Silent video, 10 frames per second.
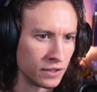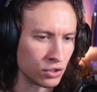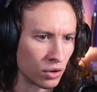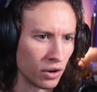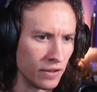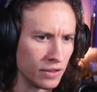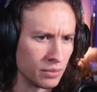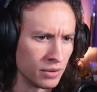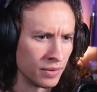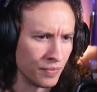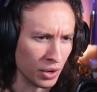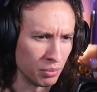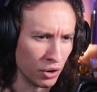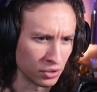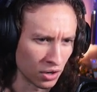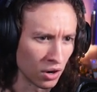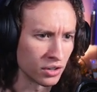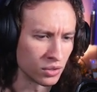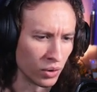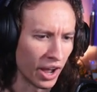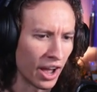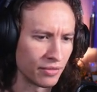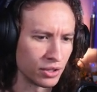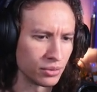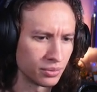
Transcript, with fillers: drawing them on postcards and what have you.